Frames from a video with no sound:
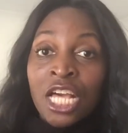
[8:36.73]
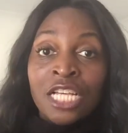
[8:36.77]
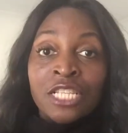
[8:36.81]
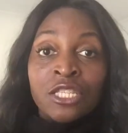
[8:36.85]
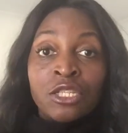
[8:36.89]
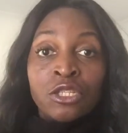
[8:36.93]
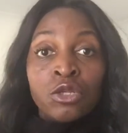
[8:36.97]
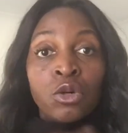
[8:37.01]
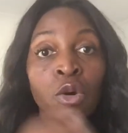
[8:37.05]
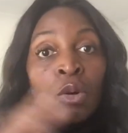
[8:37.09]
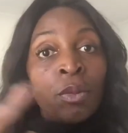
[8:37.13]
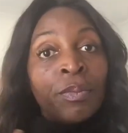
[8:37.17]

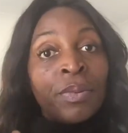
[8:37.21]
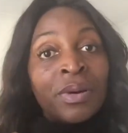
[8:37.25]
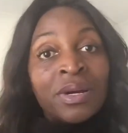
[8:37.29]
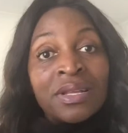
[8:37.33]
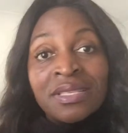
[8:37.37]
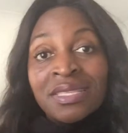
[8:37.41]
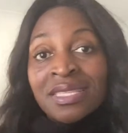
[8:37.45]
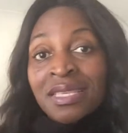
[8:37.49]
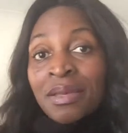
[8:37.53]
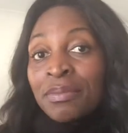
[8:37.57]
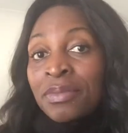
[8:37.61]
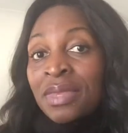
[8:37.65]
So don't
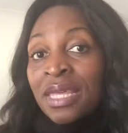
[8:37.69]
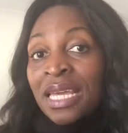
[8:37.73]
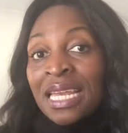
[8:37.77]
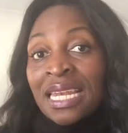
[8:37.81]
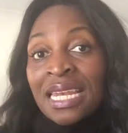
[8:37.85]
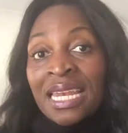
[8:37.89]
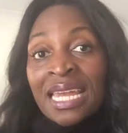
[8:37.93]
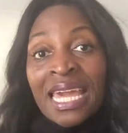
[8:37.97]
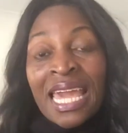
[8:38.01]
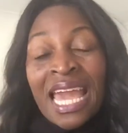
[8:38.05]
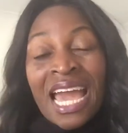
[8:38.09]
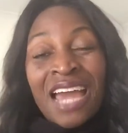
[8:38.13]
put something
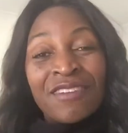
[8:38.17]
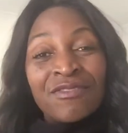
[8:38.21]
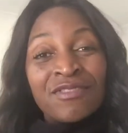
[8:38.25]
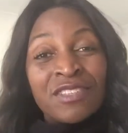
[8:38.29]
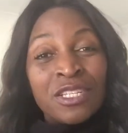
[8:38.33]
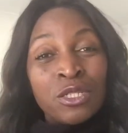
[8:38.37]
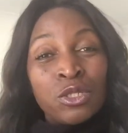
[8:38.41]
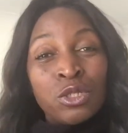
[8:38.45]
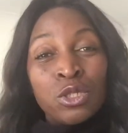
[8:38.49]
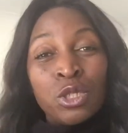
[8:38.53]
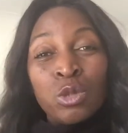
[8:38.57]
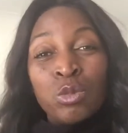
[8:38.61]
late
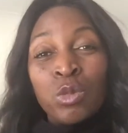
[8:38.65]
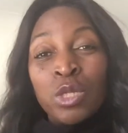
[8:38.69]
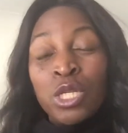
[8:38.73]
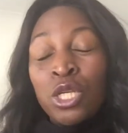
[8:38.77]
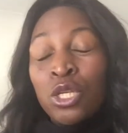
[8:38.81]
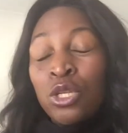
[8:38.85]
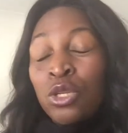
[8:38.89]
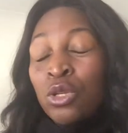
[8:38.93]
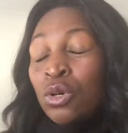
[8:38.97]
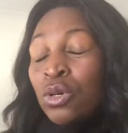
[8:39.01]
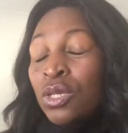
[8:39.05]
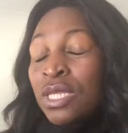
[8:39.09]
afternoon when
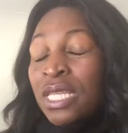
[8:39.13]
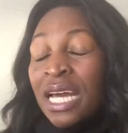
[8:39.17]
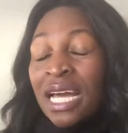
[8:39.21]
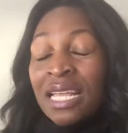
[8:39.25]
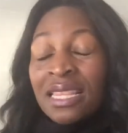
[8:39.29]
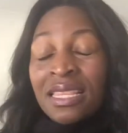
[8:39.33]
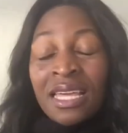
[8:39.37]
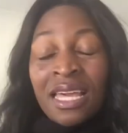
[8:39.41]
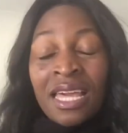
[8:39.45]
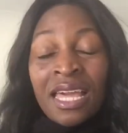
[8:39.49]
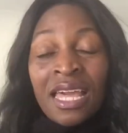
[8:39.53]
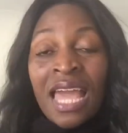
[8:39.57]
you know
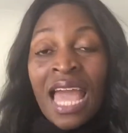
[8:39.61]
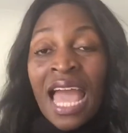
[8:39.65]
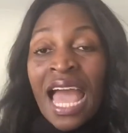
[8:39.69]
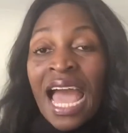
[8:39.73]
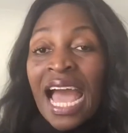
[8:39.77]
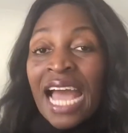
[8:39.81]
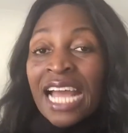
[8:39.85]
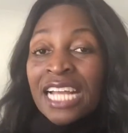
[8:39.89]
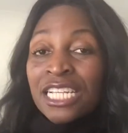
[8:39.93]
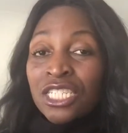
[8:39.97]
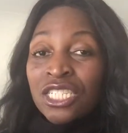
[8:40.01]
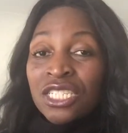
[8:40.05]
that they're
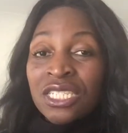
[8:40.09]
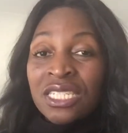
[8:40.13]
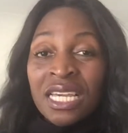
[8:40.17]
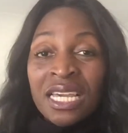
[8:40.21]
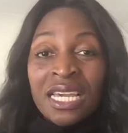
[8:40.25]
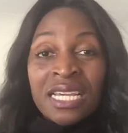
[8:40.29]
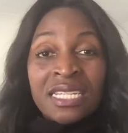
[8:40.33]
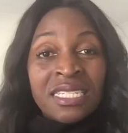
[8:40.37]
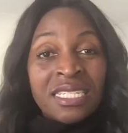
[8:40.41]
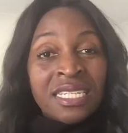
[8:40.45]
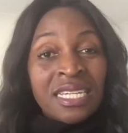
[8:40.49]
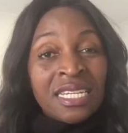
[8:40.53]

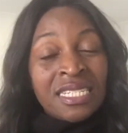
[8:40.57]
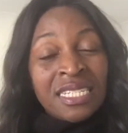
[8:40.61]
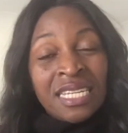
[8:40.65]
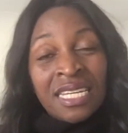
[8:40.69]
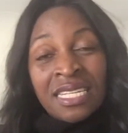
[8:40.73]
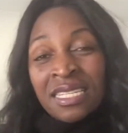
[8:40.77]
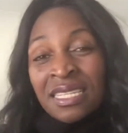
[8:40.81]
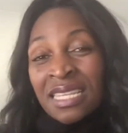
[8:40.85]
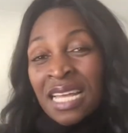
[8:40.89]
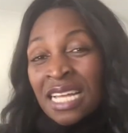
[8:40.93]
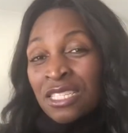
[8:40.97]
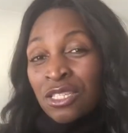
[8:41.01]
agitated
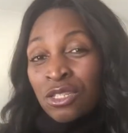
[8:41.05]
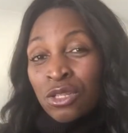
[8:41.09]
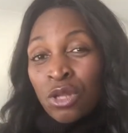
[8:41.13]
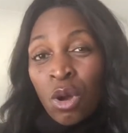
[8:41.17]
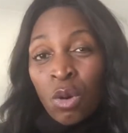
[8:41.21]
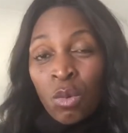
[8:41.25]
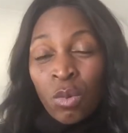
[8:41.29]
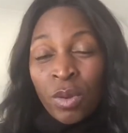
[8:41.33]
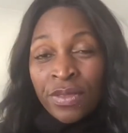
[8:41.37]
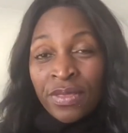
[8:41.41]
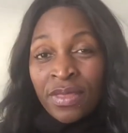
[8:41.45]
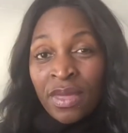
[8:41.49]
and that's
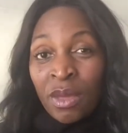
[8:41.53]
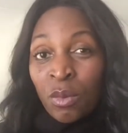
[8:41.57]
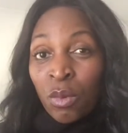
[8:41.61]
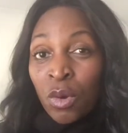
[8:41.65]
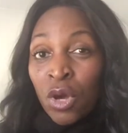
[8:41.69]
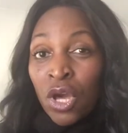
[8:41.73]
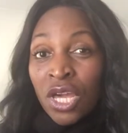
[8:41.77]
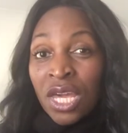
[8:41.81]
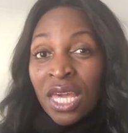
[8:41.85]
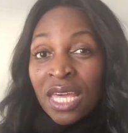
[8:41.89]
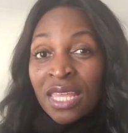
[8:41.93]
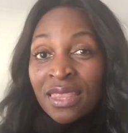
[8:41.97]
not when they
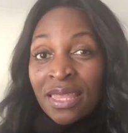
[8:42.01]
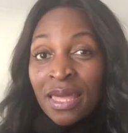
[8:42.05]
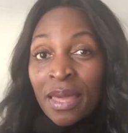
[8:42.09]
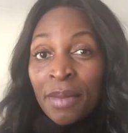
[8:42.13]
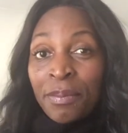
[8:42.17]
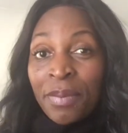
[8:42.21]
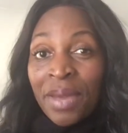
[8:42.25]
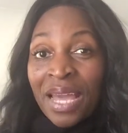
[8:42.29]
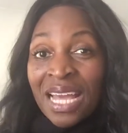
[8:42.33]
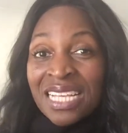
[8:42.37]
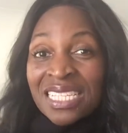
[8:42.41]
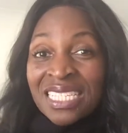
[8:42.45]
work at their
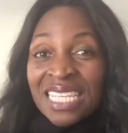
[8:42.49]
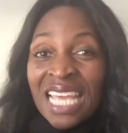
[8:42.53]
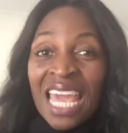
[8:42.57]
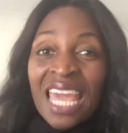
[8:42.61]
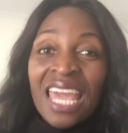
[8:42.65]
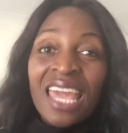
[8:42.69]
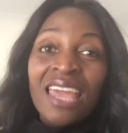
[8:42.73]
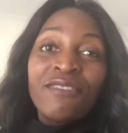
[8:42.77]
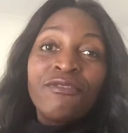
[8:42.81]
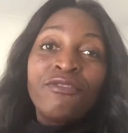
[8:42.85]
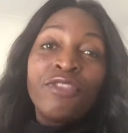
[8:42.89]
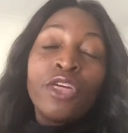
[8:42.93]
best.
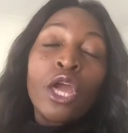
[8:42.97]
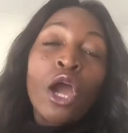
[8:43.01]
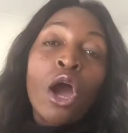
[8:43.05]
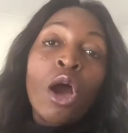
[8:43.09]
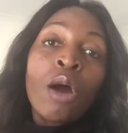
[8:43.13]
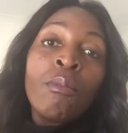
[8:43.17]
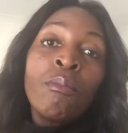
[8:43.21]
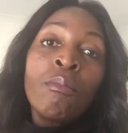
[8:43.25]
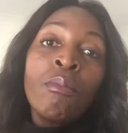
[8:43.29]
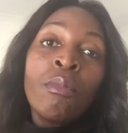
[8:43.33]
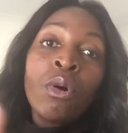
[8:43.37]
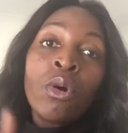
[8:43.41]
If they
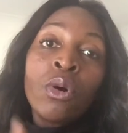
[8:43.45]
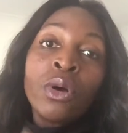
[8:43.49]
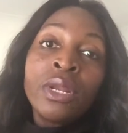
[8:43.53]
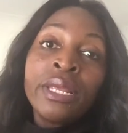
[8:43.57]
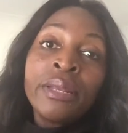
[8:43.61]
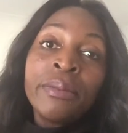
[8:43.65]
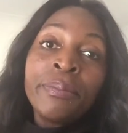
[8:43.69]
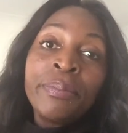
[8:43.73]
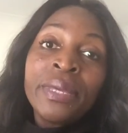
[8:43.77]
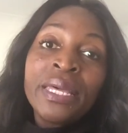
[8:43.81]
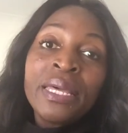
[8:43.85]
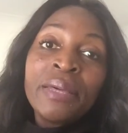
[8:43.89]
are
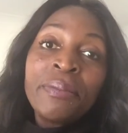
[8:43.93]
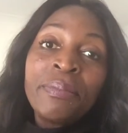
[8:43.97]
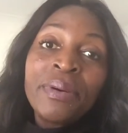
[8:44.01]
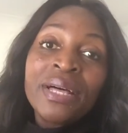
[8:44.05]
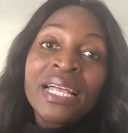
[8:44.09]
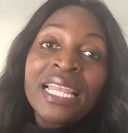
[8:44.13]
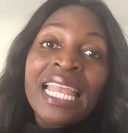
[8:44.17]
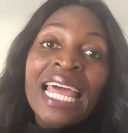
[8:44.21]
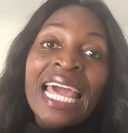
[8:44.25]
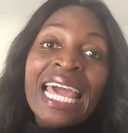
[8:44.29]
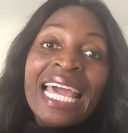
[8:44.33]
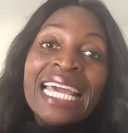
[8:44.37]
morning
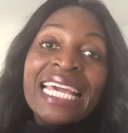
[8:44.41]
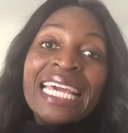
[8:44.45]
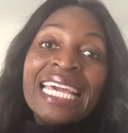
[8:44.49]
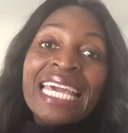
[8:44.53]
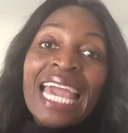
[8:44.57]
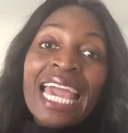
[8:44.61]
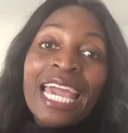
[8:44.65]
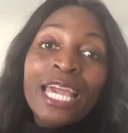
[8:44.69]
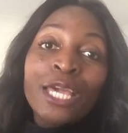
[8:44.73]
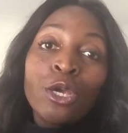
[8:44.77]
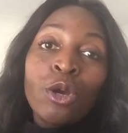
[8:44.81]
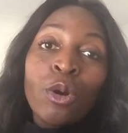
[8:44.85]
people,
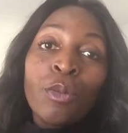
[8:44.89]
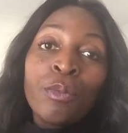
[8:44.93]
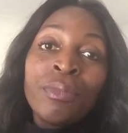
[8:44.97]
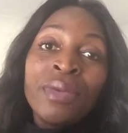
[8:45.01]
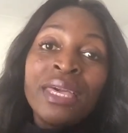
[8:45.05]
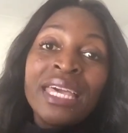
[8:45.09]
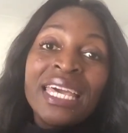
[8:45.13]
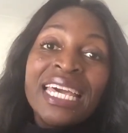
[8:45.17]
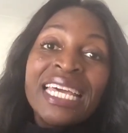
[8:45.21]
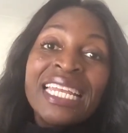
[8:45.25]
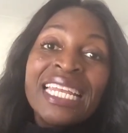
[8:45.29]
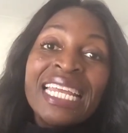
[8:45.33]
get your
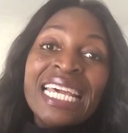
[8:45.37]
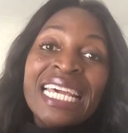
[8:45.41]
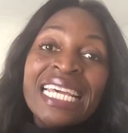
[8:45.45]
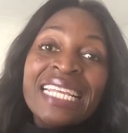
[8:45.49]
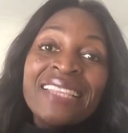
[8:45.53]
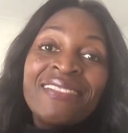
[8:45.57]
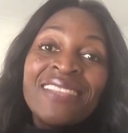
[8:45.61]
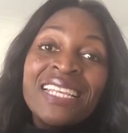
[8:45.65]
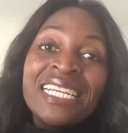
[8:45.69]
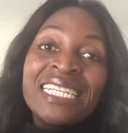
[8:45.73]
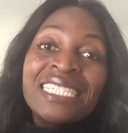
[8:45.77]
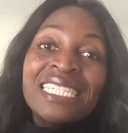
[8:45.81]
meeting
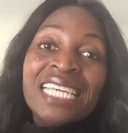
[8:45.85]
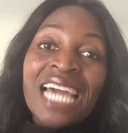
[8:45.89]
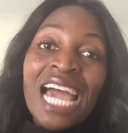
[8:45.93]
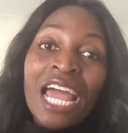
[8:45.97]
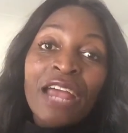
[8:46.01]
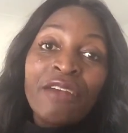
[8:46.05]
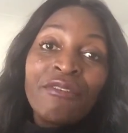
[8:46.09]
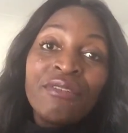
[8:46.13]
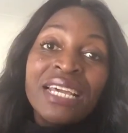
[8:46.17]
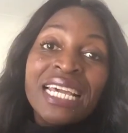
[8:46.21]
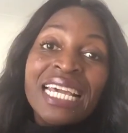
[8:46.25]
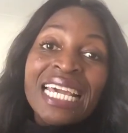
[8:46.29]
in the
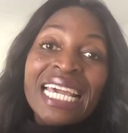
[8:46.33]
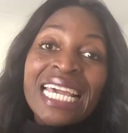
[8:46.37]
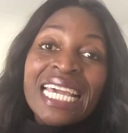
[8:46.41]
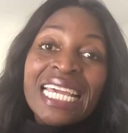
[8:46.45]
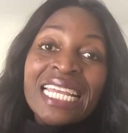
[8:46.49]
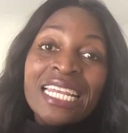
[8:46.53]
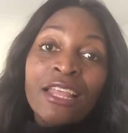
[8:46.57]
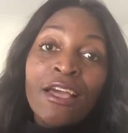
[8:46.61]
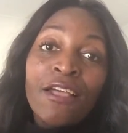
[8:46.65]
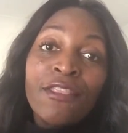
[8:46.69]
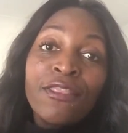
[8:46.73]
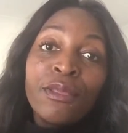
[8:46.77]
diary
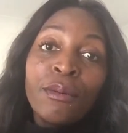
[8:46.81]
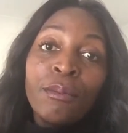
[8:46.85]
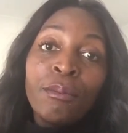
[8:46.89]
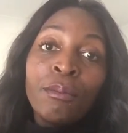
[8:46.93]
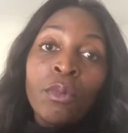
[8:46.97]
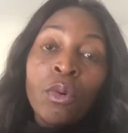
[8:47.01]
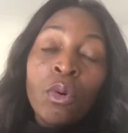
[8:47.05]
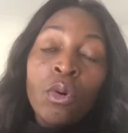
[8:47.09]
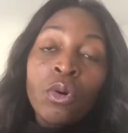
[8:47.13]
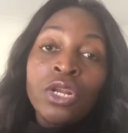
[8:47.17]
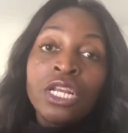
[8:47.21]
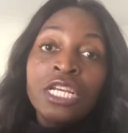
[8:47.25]
in the
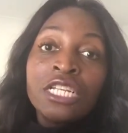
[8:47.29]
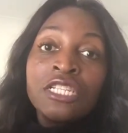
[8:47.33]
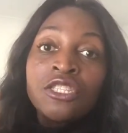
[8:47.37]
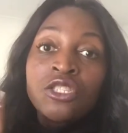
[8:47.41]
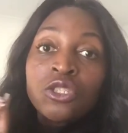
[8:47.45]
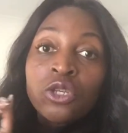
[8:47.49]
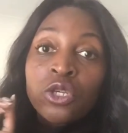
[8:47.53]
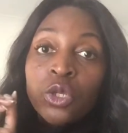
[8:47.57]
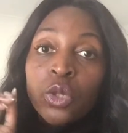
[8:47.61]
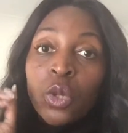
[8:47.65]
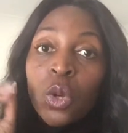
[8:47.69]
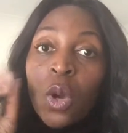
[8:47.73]
morning
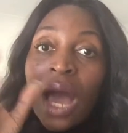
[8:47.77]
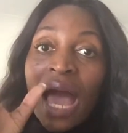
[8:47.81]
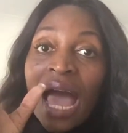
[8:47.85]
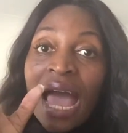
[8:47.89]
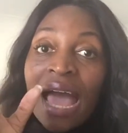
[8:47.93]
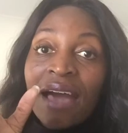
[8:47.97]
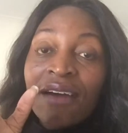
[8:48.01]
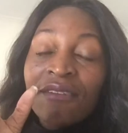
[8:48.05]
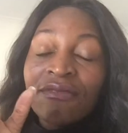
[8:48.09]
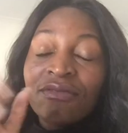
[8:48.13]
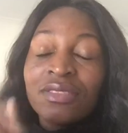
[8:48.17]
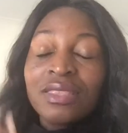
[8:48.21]
so you
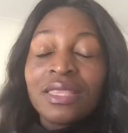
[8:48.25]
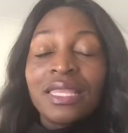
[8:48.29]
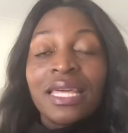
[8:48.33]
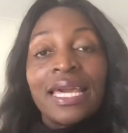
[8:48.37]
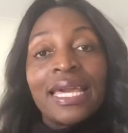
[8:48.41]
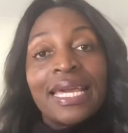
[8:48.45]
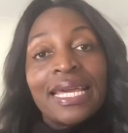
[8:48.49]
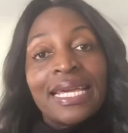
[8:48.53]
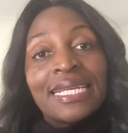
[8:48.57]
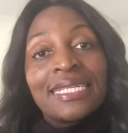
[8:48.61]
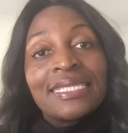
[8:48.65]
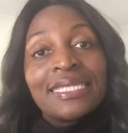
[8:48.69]
have
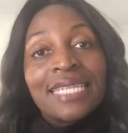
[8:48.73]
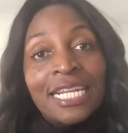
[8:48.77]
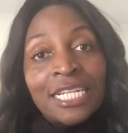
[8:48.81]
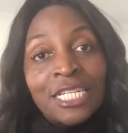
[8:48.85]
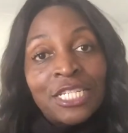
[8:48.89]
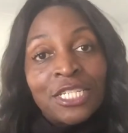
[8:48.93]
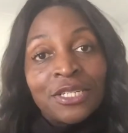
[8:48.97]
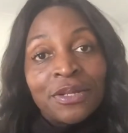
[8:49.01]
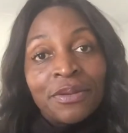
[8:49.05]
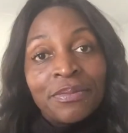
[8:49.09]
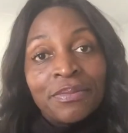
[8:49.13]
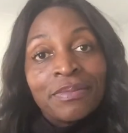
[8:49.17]
their
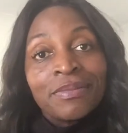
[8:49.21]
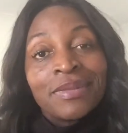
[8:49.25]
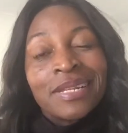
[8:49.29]
attention.